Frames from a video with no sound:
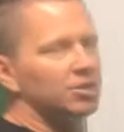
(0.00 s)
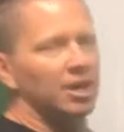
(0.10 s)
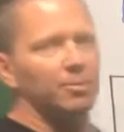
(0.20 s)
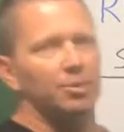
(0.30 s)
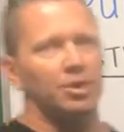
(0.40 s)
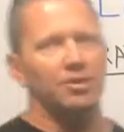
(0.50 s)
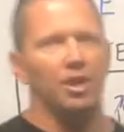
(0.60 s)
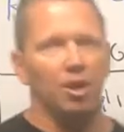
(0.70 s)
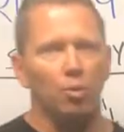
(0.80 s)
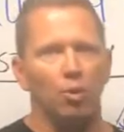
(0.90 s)
time period to
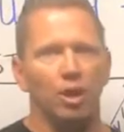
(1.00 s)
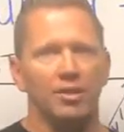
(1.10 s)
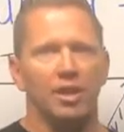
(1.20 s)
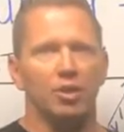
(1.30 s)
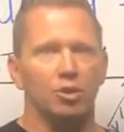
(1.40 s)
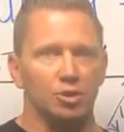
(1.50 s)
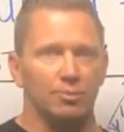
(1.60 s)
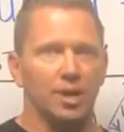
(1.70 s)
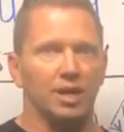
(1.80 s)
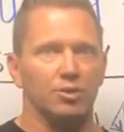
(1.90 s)
L1 that it looks
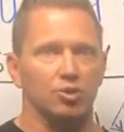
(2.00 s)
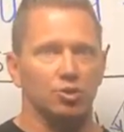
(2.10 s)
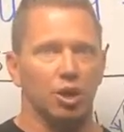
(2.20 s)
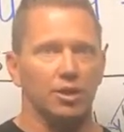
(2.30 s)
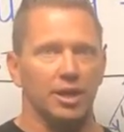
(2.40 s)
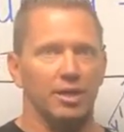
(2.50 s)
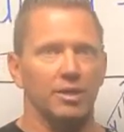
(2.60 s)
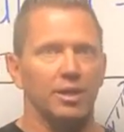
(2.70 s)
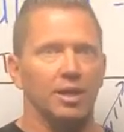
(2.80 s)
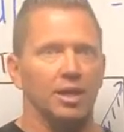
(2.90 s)
back at the drawdown
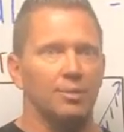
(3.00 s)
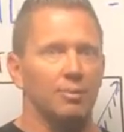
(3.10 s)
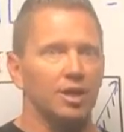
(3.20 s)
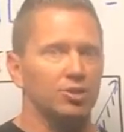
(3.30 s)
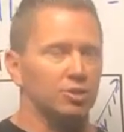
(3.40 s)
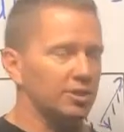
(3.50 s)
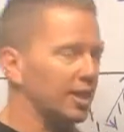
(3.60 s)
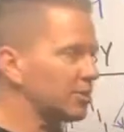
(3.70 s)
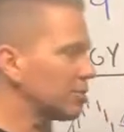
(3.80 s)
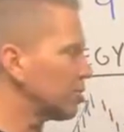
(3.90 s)
and measures
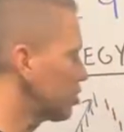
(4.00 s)
that. So the